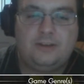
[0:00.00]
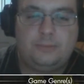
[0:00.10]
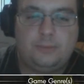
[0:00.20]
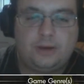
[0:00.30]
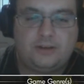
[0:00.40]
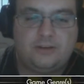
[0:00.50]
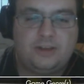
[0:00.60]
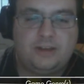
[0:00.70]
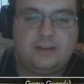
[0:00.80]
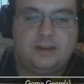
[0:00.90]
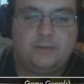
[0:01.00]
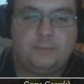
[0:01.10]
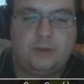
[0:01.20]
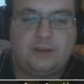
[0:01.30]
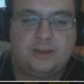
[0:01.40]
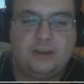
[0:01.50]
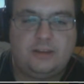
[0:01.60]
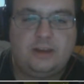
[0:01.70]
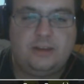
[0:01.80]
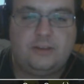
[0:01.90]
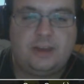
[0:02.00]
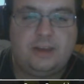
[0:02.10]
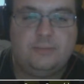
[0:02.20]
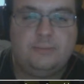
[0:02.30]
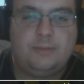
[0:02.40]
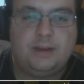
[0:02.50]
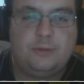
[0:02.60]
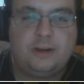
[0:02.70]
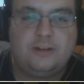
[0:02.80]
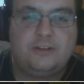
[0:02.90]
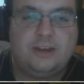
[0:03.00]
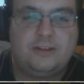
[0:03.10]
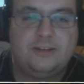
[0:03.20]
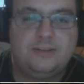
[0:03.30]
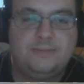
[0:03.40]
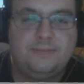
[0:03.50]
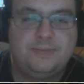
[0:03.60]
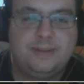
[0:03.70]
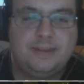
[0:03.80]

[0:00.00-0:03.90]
I actually practiced that. I never practiced anything in this game, but I practiced that.